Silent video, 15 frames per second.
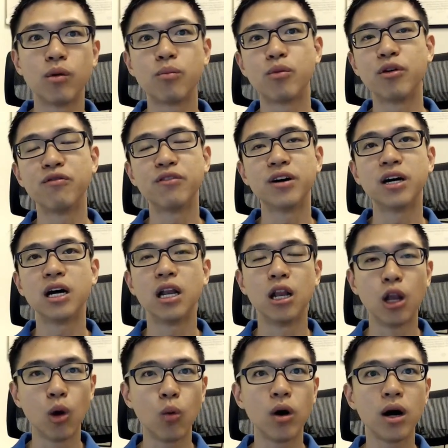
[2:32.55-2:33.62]
prefer a
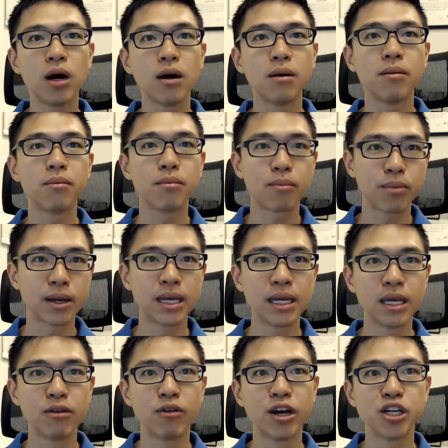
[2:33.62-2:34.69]
lower
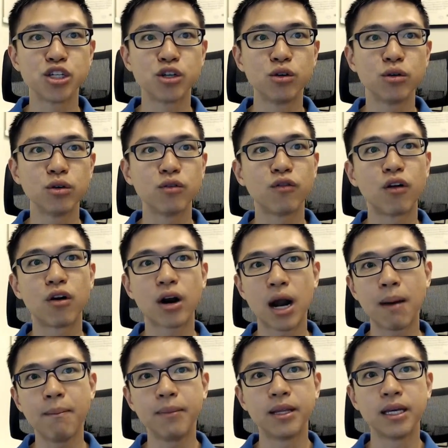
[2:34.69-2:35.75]
PE ratio for a
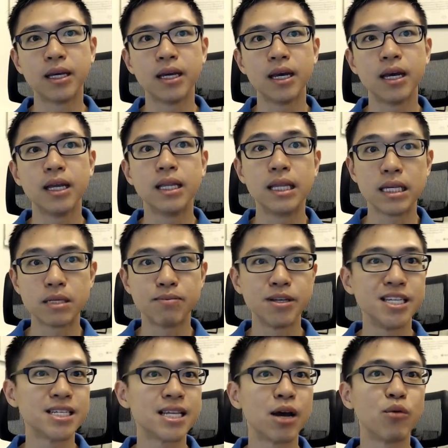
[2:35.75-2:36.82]
company. This
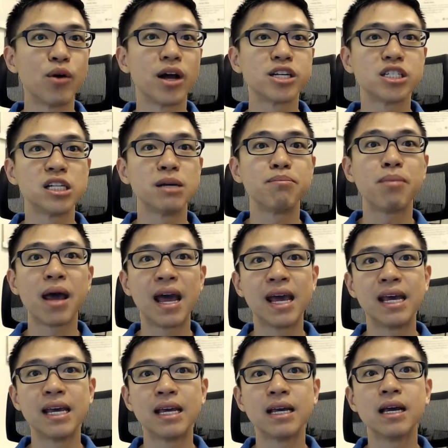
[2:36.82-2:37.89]
means that we're actually
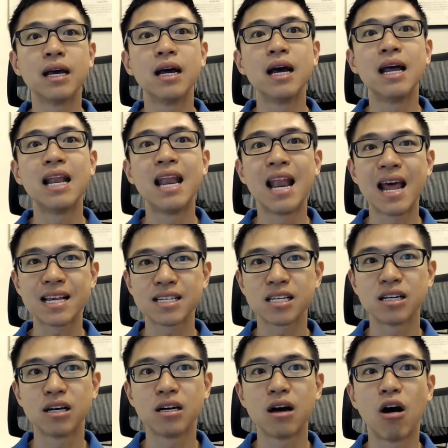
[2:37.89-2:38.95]
paying
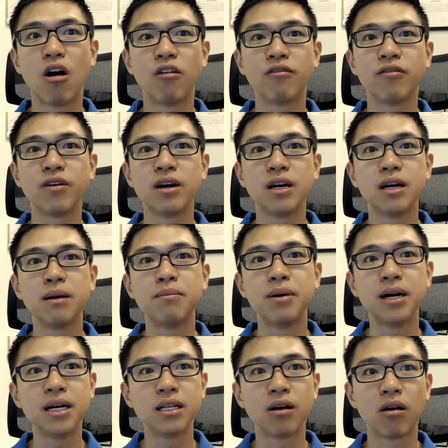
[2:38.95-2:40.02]
lesser of
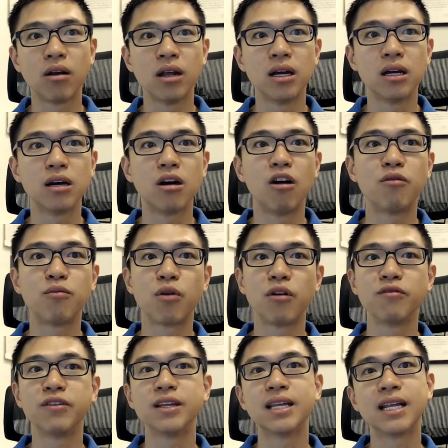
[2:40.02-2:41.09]
per dollar of
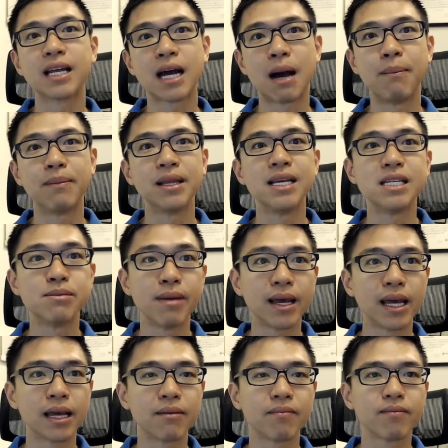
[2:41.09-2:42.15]
profit that the company is
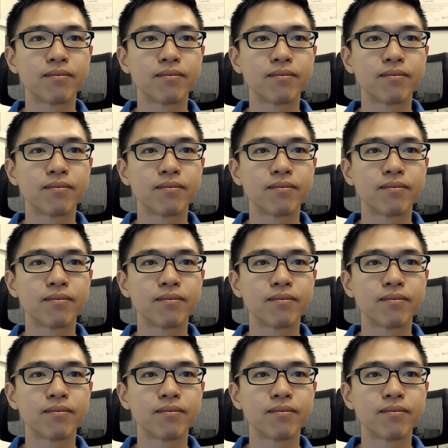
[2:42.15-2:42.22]
making.